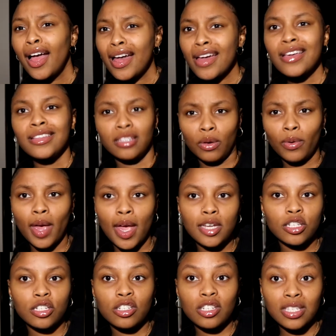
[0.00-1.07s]
It's okay
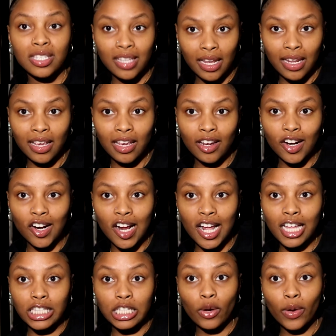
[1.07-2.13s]
to just sit here.
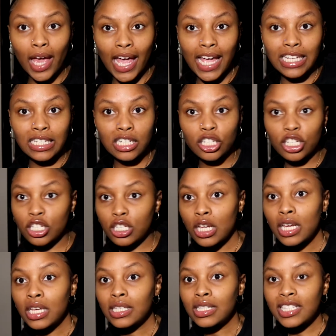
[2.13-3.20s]
It's okay to just
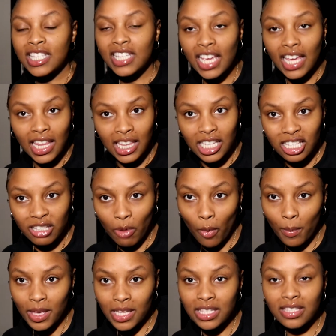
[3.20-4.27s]
sit in this
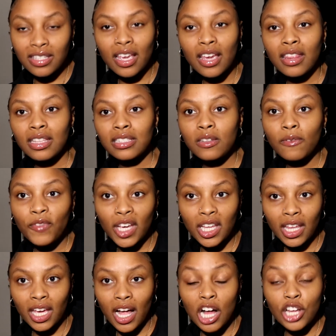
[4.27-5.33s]
moment, sit in this
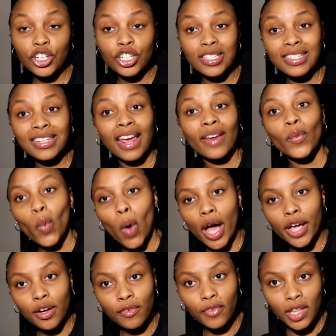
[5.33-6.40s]
feeling, understand why
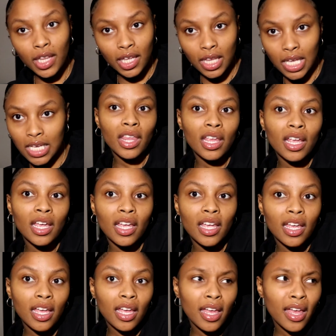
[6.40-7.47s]
you're feeling this.
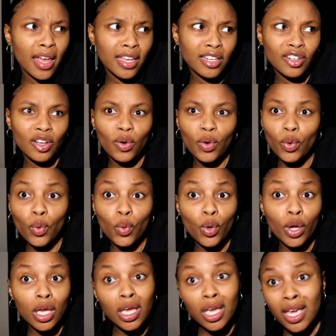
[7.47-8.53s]
And
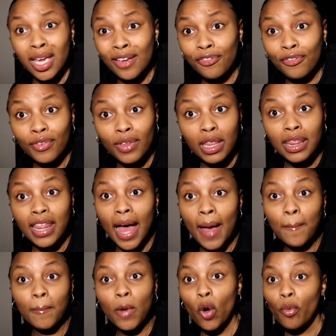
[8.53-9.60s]
if
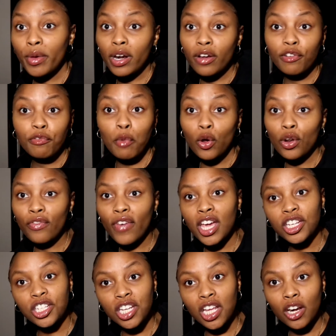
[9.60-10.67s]
that moment of
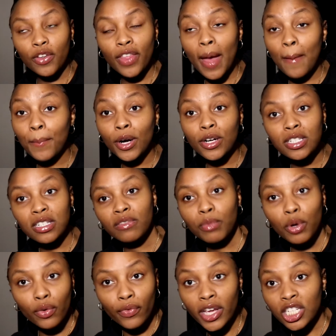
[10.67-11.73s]
motivation or that burst of
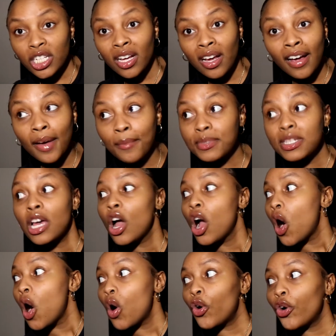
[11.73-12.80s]
motivation comes,
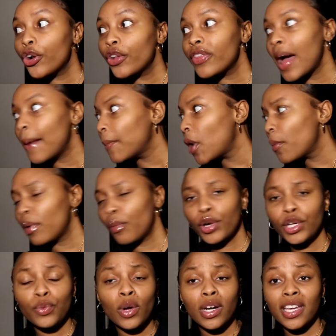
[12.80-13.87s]
or that moment where
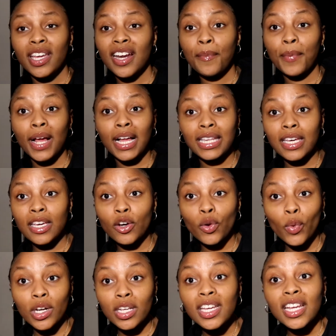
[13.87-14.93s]
you want to get up and clean or
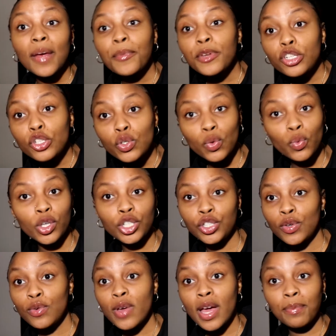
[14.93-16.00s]
want to get up and do what
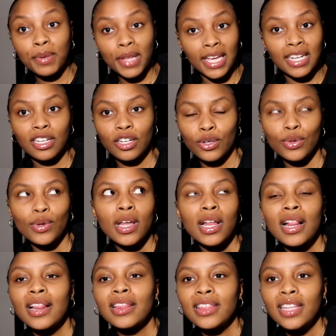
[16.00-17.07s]
you had planned to do,
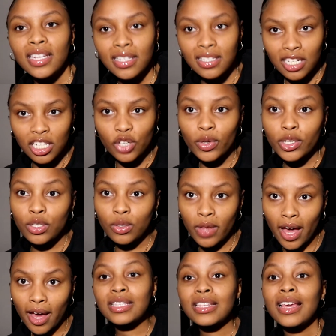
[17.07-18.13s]
then continue and do
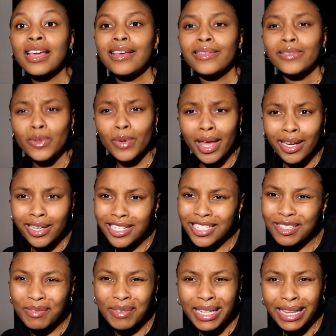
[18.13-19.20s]
that. It's okay to
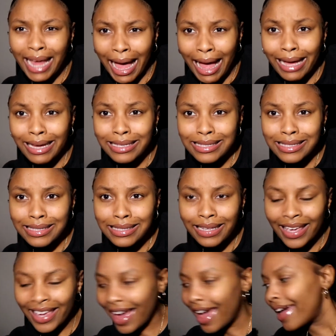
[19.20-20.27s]
just relax,
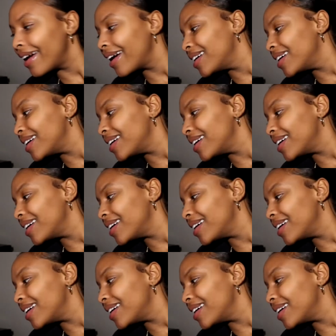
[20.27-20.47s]
okay?